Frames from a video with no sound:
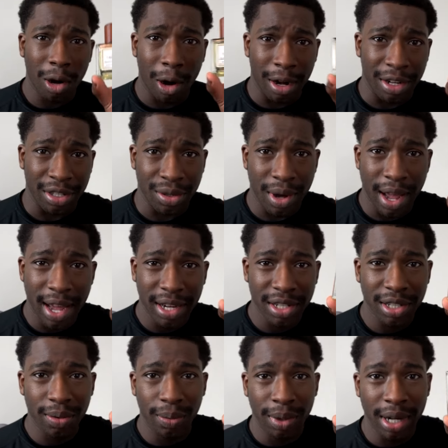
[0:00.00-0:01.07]
Alrighty, so I
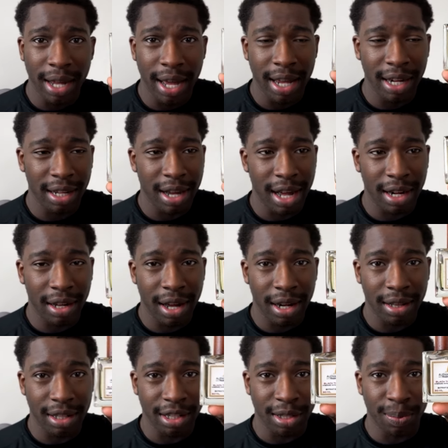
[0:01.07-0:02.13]
actually went ahead and kind of
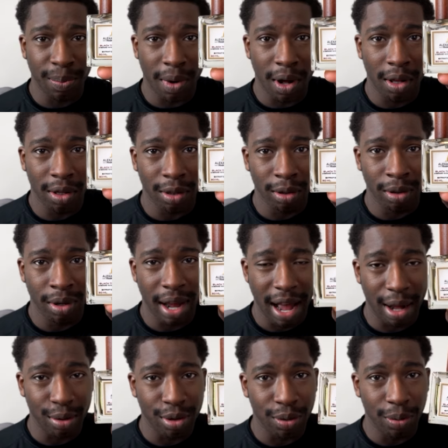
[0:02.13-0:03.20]
got the smaller
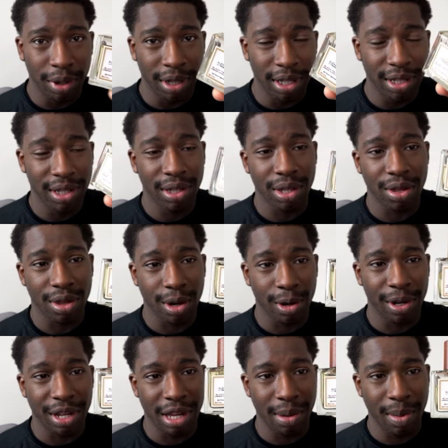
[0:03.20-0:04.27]
ounce one. This is the
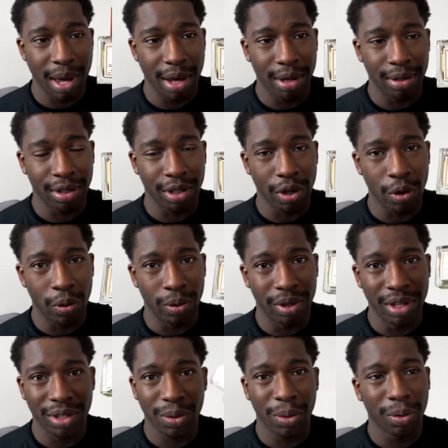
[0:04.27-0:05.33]
30 ml, so
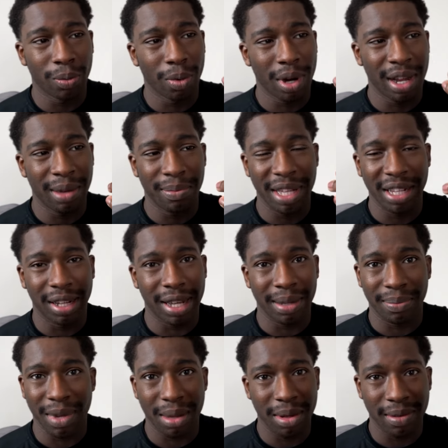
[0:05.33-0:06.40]
this one ran me
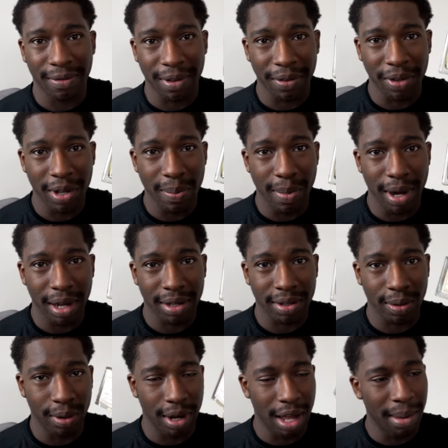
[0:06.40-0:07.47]
like maybe 50
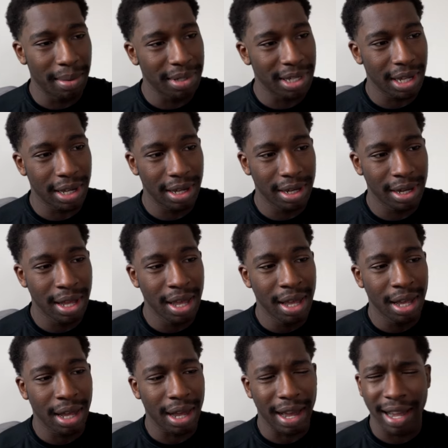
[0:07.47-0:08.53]
bucks on Amazon.
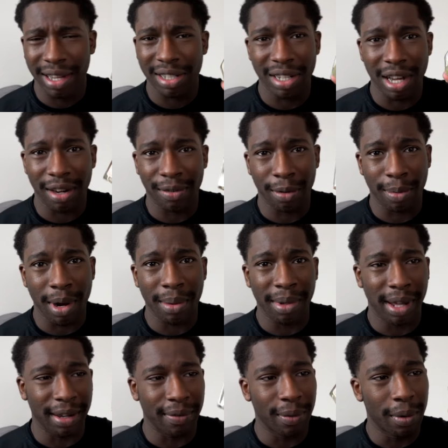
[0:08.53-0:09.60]
I actually got it for
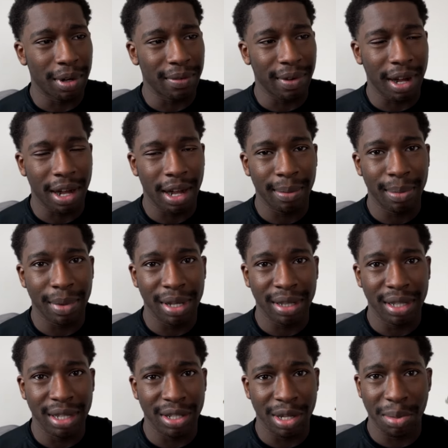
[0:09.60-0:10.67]
probably like 45,
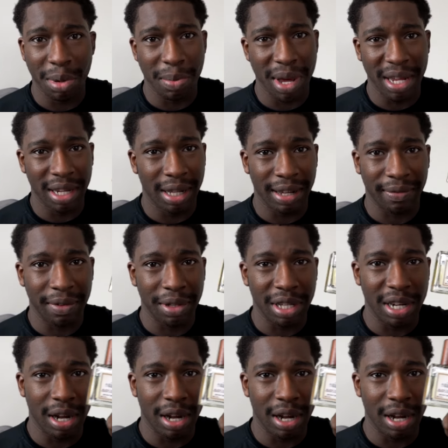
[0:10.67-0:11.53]
but the shipping made it like $50.